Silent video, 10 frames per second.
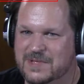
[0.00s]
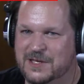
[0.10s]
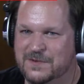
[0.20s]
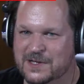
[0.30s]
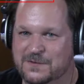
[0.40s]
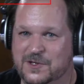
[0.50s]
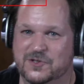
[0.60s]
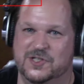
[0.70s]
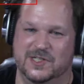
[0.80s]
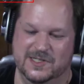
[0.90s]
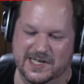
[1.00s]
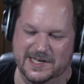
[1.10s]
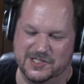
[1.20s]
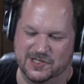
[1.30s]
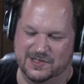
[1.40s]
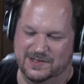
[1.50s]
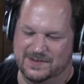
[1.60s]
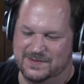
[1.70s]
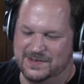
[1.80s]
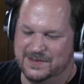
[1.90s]
even if Houston takes it,
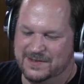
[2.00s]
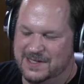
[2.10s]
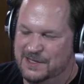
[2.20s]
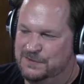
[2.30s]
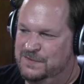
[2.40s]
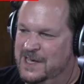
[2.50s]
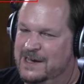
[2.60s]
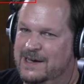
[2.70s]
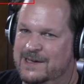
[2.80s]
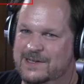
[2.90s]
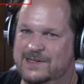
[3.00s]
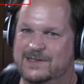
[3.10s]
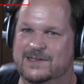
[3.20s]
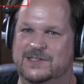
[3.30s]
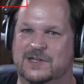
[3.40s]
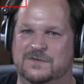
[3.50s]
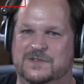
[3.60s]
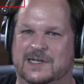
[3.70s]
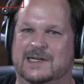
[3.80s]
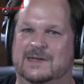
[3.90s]
they've had a tough
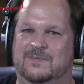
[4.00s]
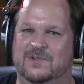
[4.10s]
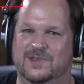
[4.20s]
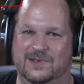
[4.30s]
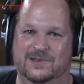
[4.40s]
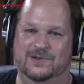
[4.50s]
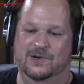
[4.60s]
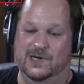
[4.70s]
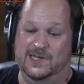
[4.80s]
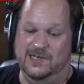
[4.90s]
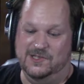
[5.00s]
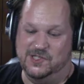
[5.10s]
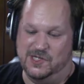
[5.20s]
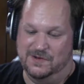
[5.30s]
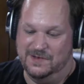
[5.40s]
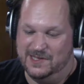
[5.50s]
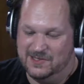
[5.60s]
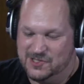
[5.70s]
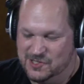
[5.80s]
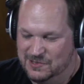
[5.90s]
time with the hurricanes and
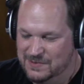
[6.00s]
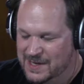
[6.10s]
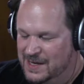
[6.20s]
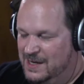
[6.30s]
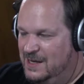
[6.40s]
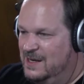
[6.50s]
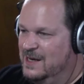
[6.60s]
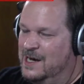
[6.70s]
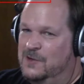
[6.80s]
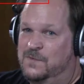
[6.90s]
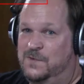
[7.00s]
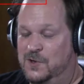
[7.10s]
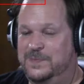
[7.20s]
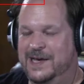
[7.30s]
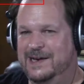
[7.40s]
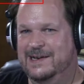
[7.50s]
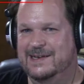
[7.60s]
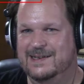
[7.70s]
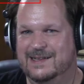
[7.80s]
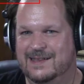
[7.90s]
everything, so I'll feel
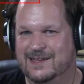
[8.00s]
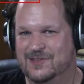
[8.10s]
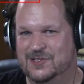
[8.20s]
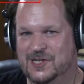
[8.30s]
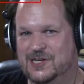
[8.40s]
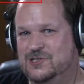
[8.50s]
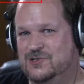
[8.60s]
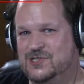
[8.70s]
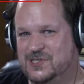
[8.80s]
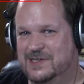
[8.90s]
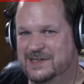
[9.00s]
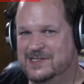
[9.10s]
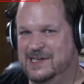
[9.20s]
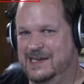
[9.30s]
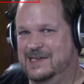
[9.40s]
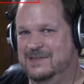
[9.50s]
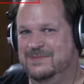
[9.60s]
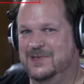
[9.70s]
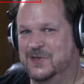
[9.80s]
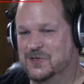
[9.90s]
bad that the Dodgers didn't take it
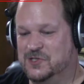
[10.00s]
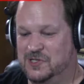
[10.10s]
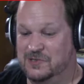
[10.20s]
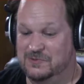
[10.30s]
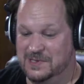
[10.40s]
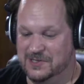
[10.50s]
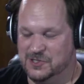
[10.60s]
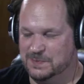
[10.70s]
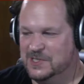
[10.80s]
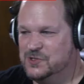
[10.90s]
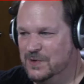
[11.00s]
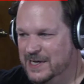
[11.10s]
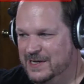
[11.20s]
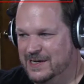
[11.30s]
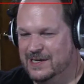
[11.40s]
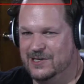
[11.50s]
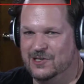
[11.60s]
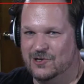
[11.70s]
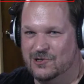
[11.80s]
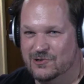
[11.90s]
because, it's been 29
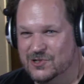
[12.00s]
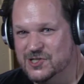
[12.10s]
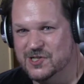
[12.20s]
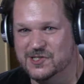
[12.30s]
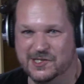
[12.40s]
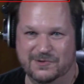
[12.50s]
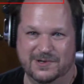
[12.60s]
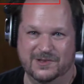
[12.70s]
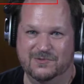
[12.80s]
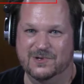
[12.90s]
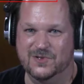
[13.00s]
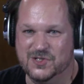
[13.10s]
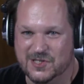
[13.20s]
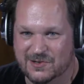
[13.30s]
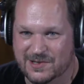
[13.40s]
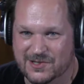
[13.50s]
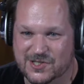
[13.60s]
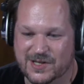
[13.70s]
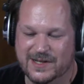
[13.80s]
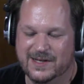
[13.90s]
years since they were in the World
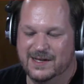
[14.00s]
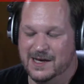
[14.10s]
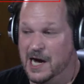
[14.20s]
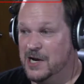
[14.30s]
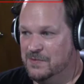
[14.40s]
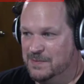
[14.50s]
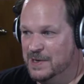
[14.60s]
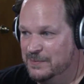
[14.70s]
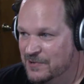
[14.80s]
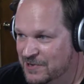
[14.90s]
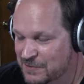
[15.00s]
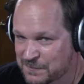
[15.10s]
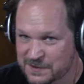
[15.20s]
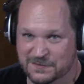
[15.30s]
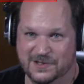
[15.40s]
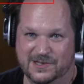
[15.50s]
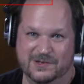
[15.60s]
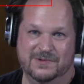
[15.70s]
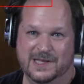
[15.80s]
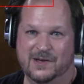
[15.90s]
Series. I remember it vividly
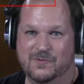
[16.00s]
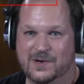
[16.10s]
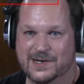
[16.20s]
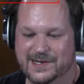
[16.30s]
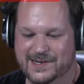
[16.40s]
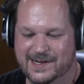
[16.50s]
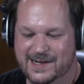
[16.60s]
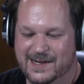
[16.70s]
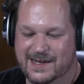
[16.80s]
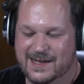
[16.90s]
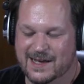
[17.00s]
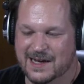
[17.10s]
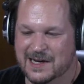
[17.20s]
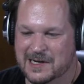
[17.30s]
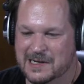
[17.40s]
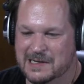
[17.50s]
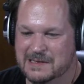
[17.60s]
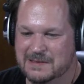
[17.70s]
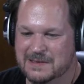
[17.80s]
when they won it. So